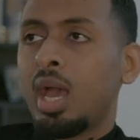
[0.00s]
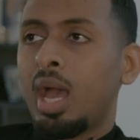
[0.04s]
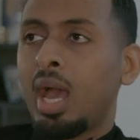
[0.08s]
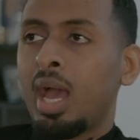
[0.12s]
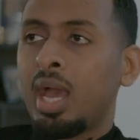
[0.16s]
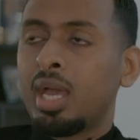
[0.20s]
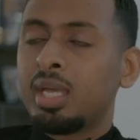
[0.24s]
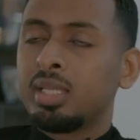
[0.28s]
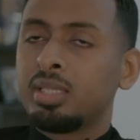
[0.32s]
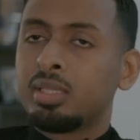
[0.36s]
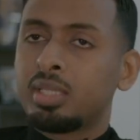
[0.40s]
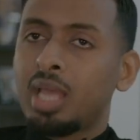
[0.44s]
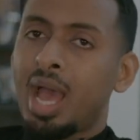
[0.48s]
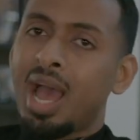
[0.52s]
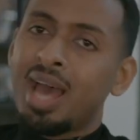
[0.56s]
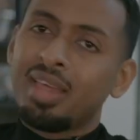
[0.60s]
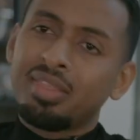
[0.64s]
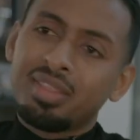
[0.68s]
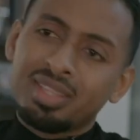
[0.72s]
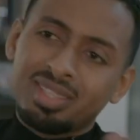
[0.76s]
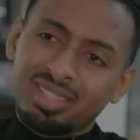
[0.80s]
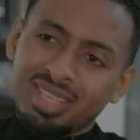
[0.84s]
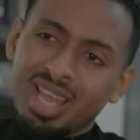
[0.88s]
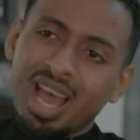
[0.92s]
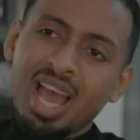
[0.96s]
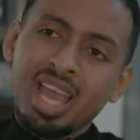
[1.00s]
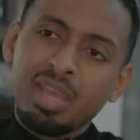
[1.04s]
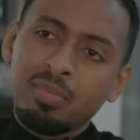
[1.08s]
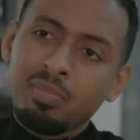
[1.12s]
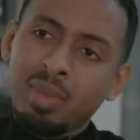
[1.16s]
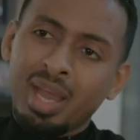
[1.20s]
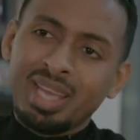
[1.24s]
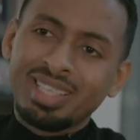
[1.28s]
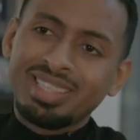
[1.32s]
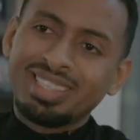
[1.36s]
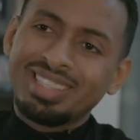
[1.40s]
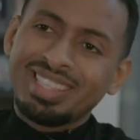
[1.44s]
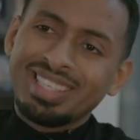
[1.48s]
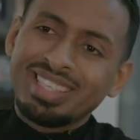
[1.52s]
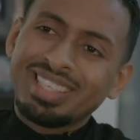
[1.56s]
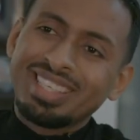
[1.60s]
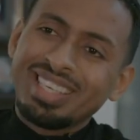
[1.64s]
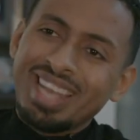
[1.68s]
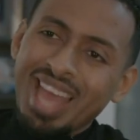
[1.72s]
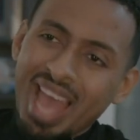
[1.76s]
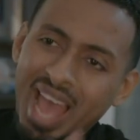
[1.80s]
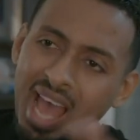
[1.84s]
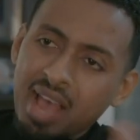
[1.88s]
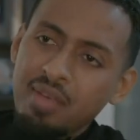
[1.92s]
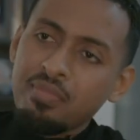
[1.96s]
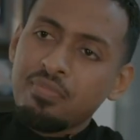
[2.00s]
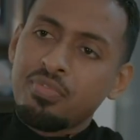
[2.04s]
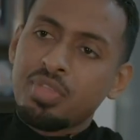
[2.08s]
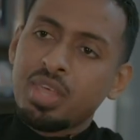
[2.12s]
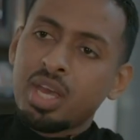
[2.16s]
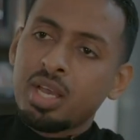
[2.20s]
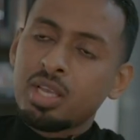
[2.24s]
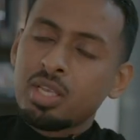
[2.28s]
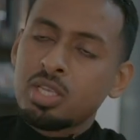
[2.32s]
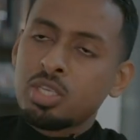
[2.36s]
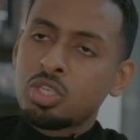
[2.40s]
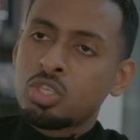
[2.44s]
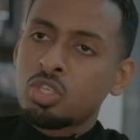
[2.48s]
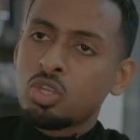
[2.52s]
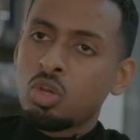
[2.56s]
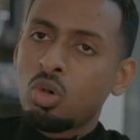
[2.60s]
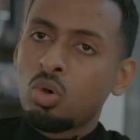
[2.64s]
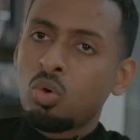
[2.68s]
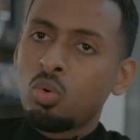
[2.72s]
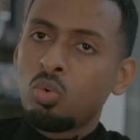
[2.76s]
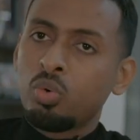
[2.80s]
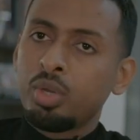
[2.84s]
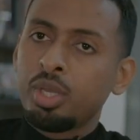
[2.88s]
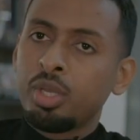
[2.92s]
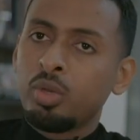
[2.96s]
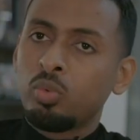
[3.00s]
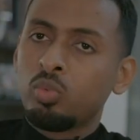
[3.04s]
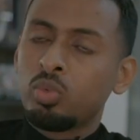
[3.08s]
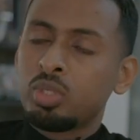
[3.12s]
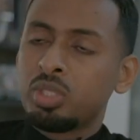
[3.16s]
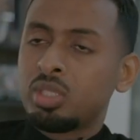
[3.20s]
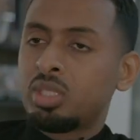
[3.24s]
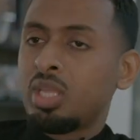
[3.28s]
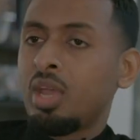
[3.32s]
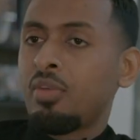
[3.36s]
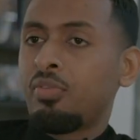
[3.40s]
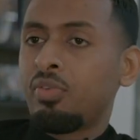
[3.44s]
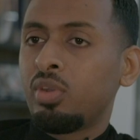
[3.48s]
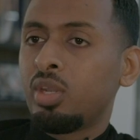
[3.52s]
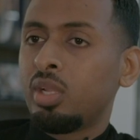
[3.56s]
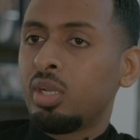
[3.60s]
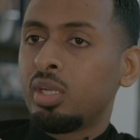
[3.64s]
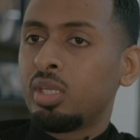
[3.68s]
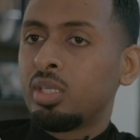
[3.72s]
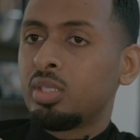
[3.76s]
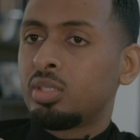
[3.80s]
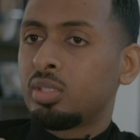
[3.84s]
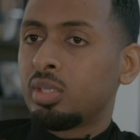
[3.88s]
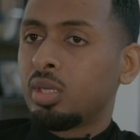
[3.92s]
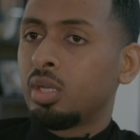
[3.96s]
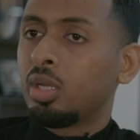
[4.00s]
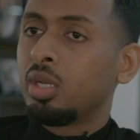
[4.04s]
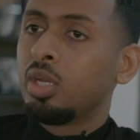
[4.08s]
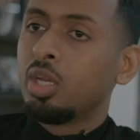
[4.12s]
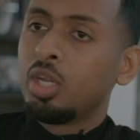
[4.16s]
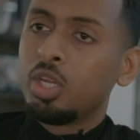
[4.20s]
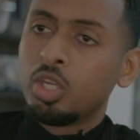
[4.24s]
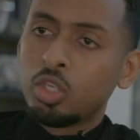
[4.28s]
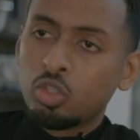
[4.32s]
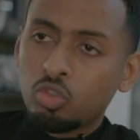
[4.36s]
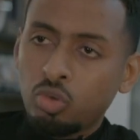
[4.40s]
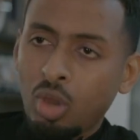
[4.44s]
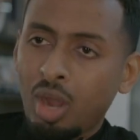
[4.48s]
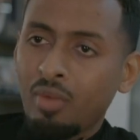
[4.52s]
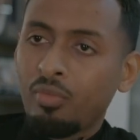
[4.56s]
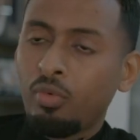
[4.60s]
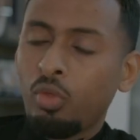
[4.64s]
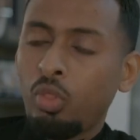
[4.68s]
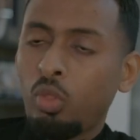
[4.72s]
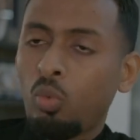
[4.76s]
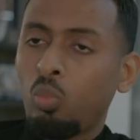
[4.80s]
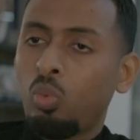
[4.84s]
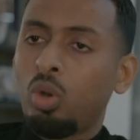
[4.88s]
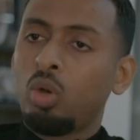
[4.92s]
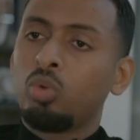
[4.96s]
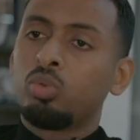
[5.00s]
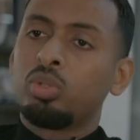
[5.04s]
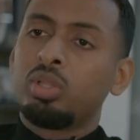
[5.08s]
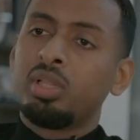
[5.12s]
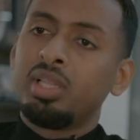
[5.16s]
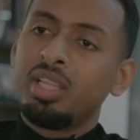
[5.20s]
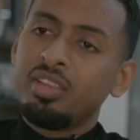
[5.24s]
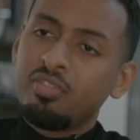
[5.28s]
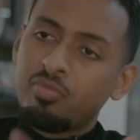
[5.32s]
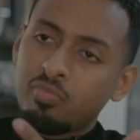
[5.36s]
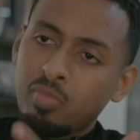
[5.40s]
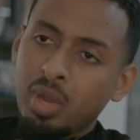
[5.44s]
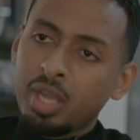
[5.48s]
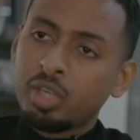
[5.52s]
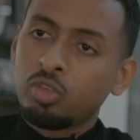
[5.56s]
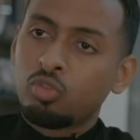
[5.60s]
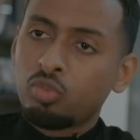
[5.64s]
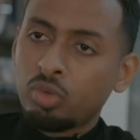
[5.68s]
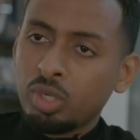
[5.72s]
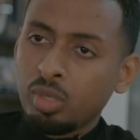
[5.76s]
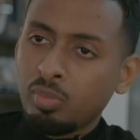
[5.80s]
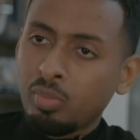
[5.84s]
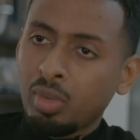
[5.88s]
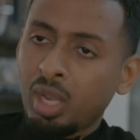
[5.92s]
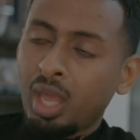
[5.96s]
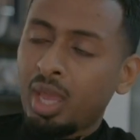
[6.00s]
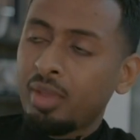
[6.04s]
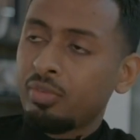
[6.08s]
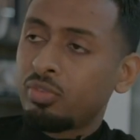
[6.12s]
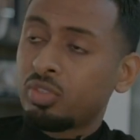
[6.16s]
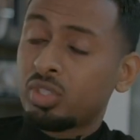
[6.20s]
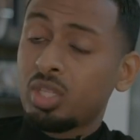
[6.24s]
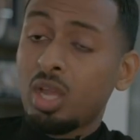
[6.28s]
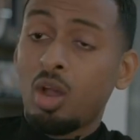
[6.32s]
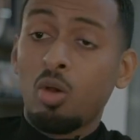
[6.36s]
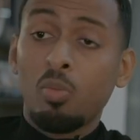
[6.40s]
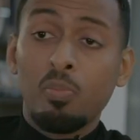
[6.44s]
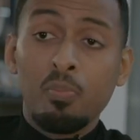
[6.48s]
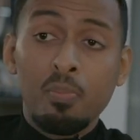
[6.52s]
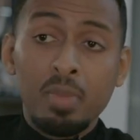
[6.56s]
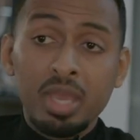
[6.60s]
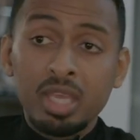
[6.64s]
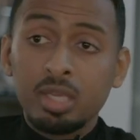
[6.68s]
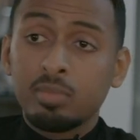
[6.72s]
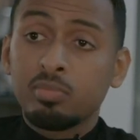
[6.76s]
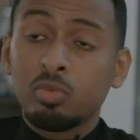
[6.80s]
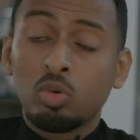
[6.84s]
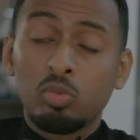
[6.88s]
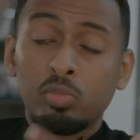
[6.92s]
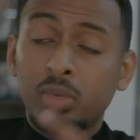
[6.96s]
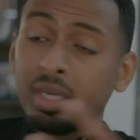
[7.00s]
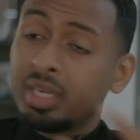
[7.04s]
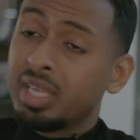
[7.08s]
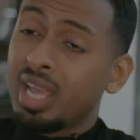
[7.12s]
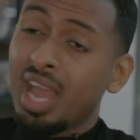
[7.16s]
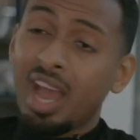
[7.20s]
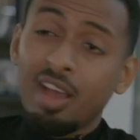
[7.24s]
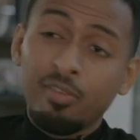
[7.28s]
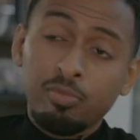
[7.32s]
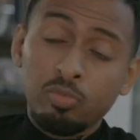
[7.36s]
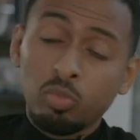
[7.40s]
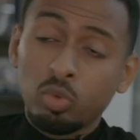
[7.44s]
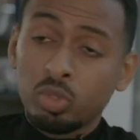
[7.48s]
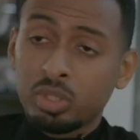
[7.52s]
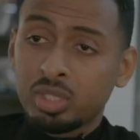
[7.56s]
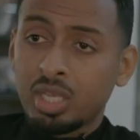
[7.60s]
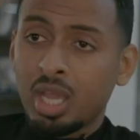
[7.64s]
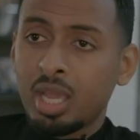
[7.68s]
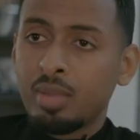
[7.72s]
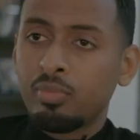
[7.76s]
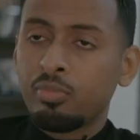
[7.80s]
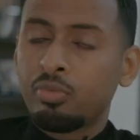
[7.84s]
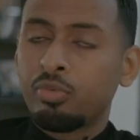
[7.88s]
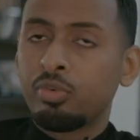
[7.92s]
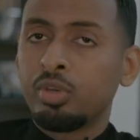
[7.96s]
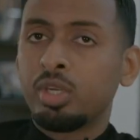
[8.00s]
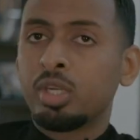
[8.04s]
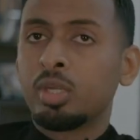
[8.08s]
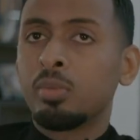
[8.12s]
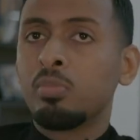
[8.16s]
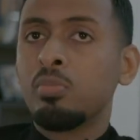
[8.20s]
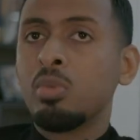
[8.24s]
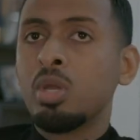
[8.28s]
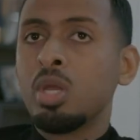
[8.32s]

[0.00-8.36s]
And at the time, I didn't have that. So it was definitely to travel the world, live my dream lifestyle, make more money, have more time freedom.